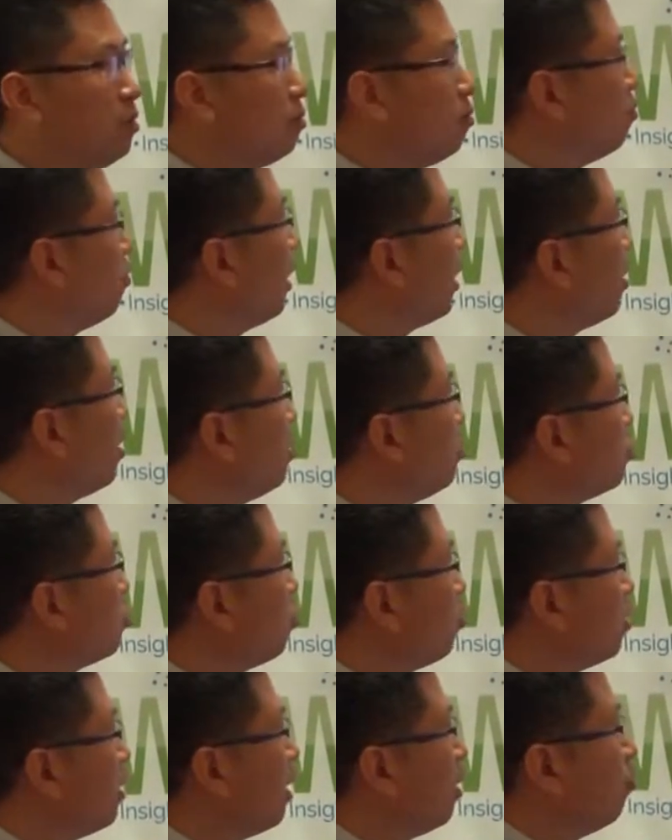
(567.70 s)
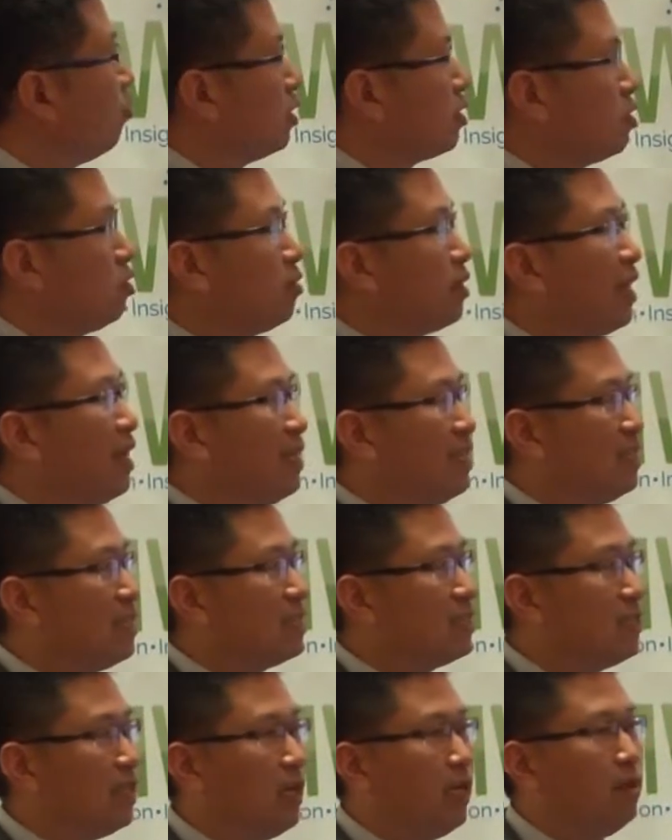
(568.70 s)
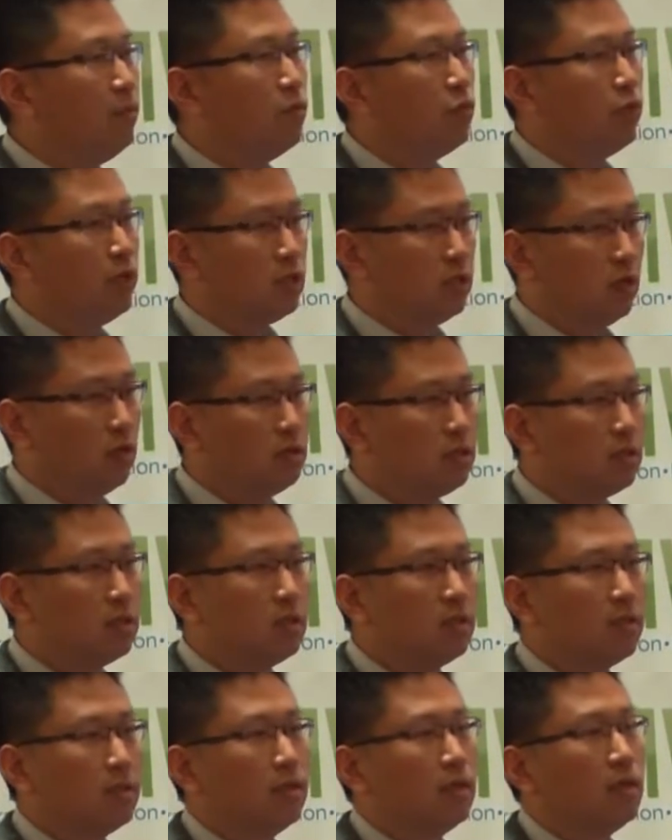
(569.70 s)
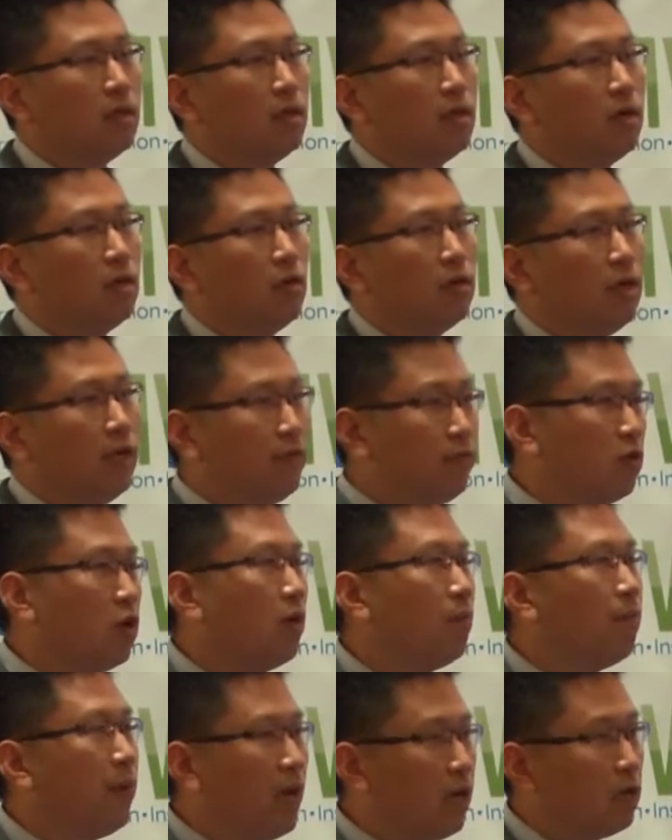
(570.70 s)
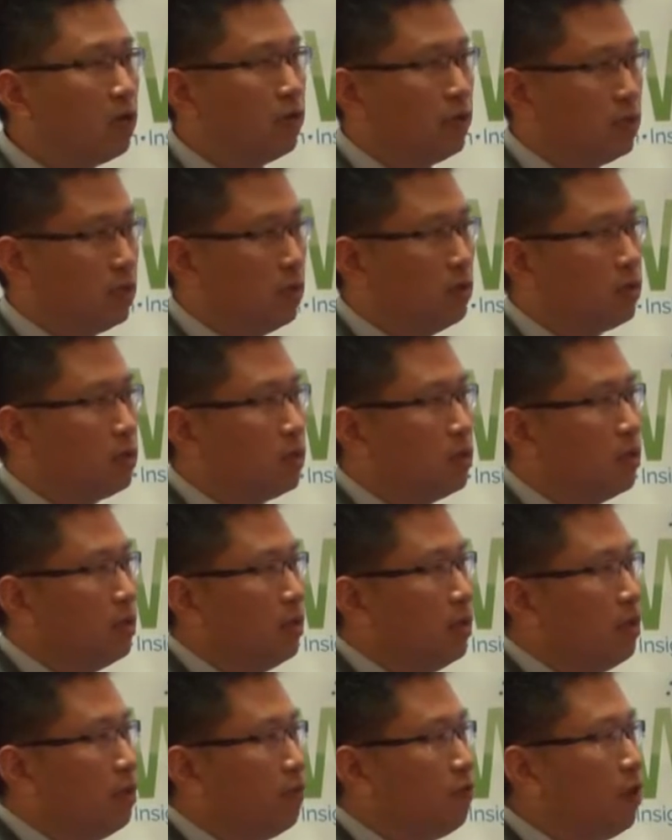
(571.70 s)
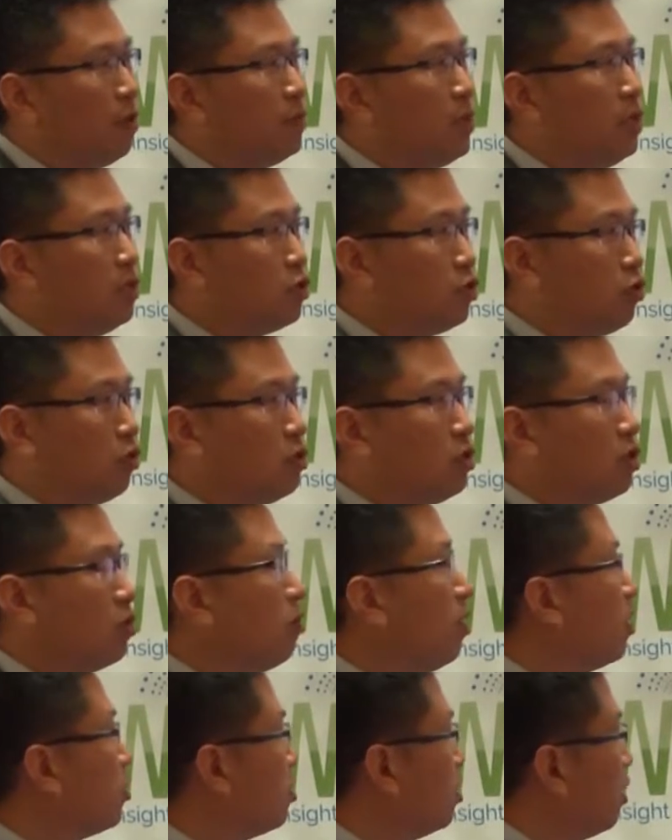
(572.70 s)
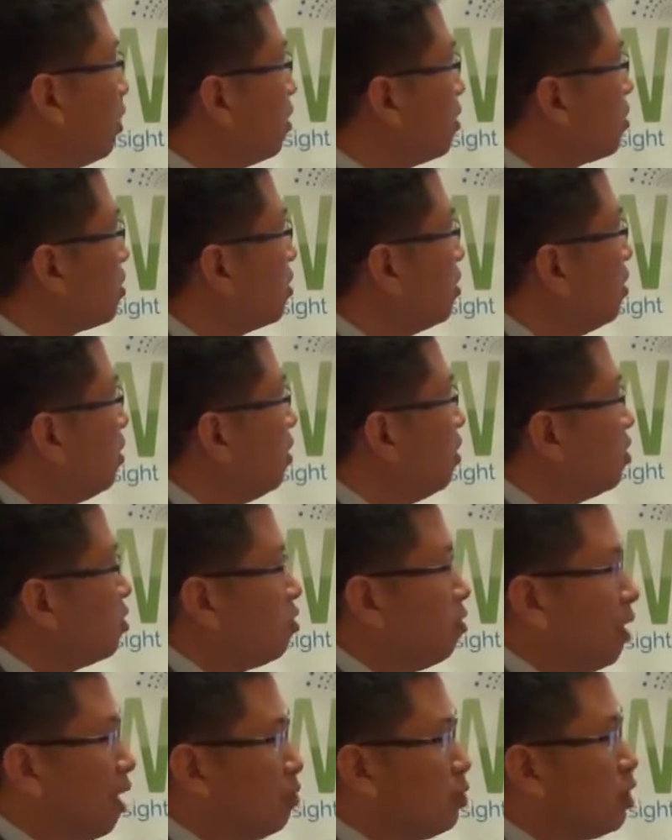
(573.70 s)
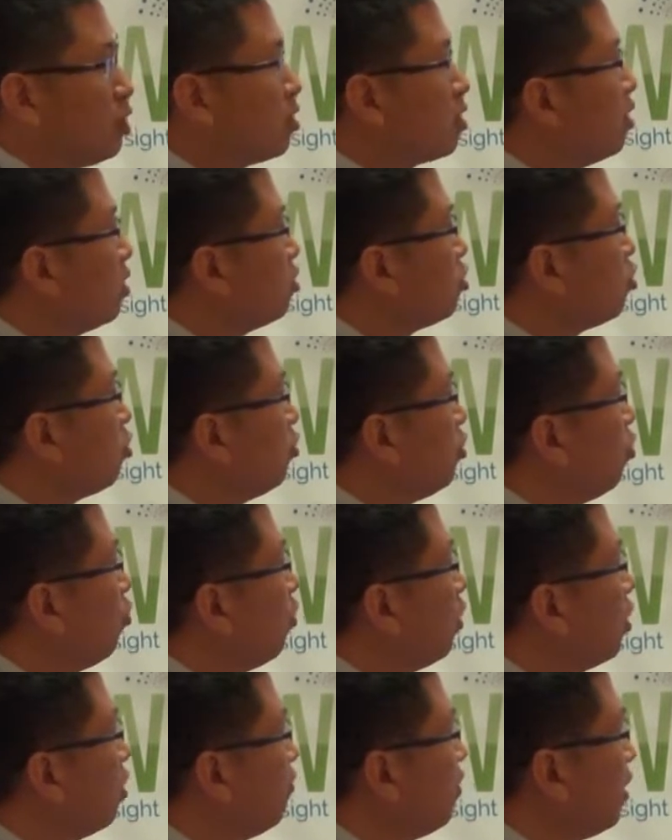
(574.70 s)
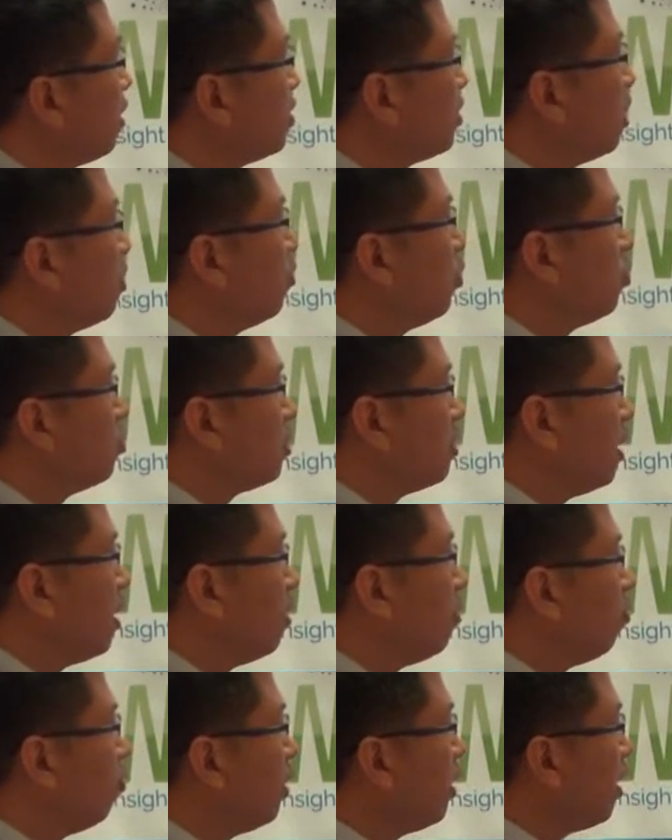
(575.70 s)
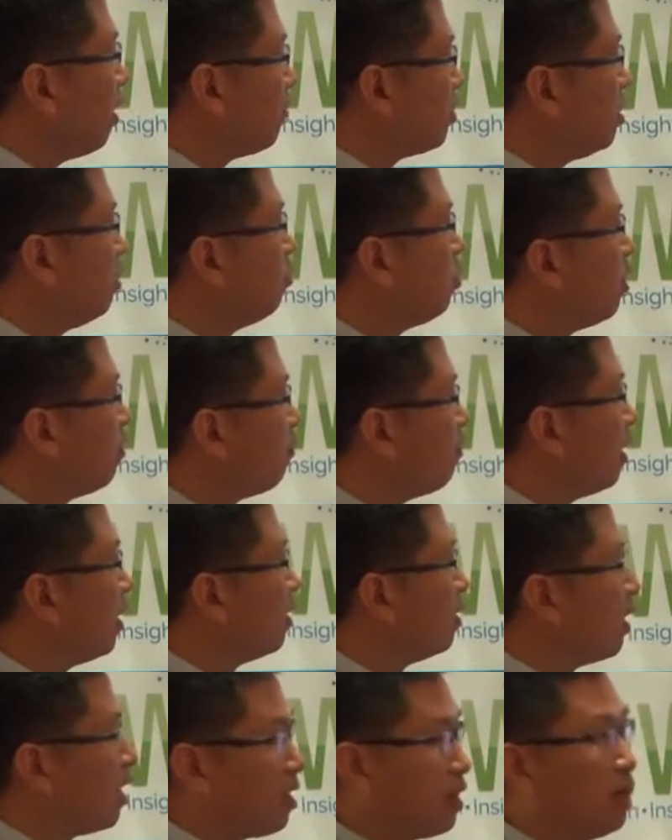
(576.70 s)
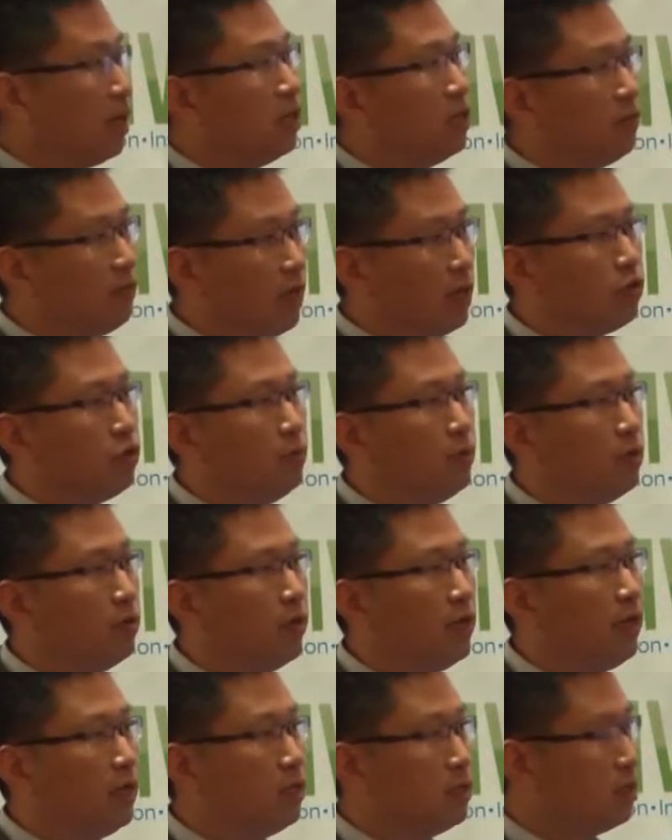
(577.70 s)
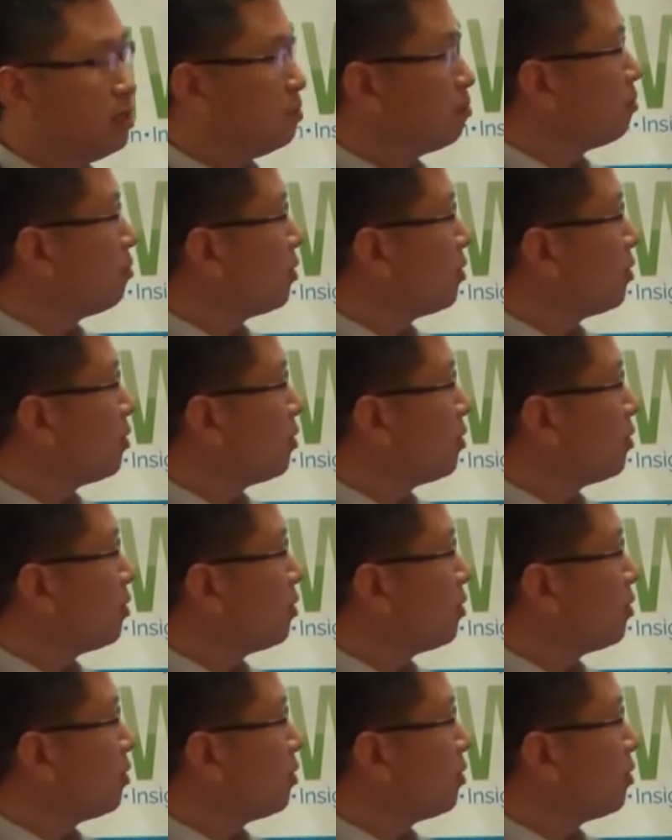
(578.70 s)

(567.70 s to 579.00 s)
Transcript: making sure that we're still getting the same results, if not better results, from these shorter questionnaires. So I'm just going to show you one of the examples that we have simplified that kind of attribute ratings.